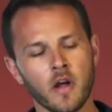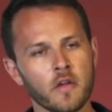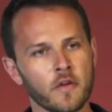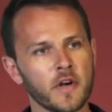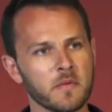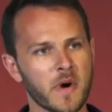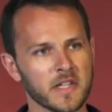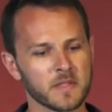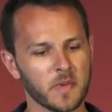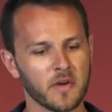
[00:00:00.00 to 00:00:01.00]
30
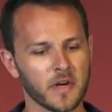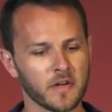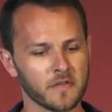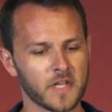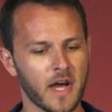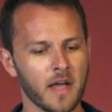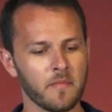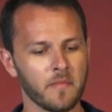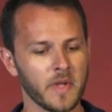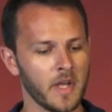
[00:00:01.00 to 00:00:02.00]
months period of
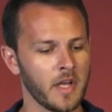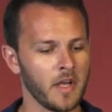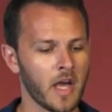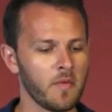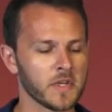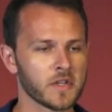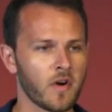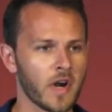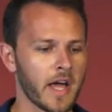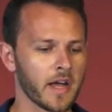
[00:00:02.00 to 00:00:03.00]
time, and we saw
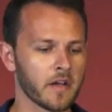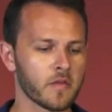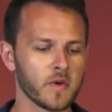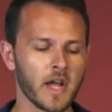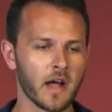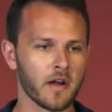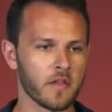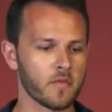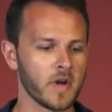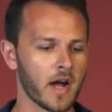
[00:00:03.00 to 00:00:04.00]
like
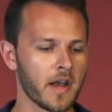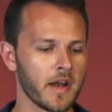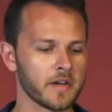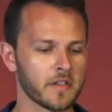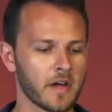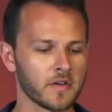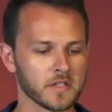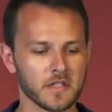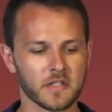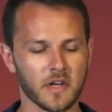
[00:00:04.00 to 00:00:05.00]

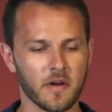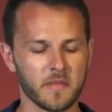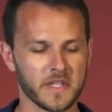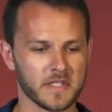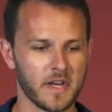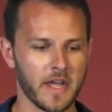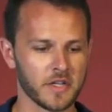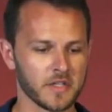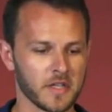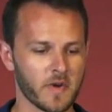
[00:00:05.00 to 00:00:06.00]
300,000 um,
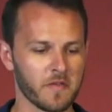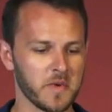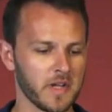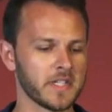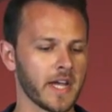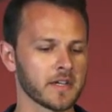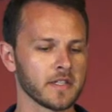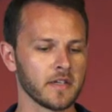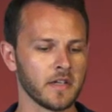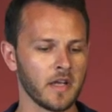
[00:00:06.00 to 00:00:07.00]
destinations that have been attacked.
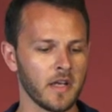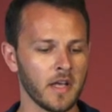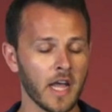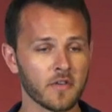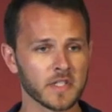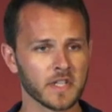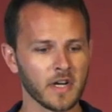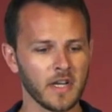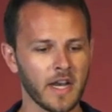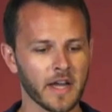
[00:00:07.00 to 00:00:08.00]

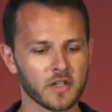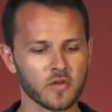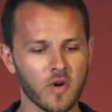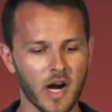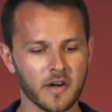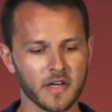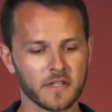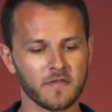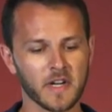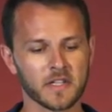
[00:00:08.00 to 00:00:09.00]
Interestingly, like 200
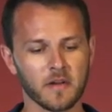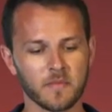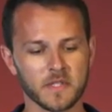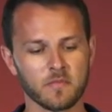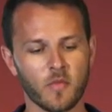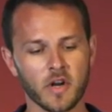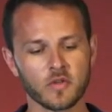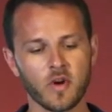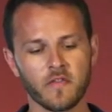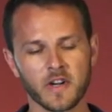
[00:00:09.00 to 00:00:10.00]
victims, more than
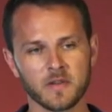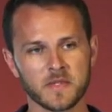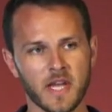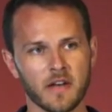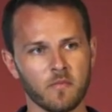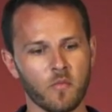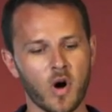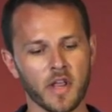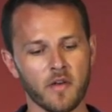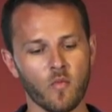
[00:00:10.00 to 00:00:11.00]
200 victims had more
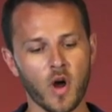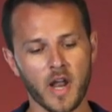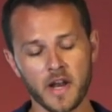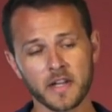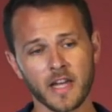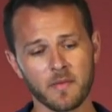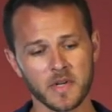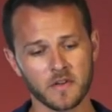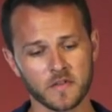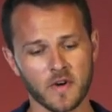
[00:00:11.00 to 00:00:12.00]
than 100 gigabit
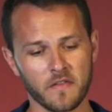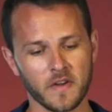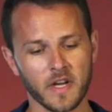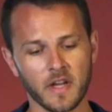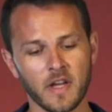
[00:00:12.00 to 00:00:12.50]
of traffic,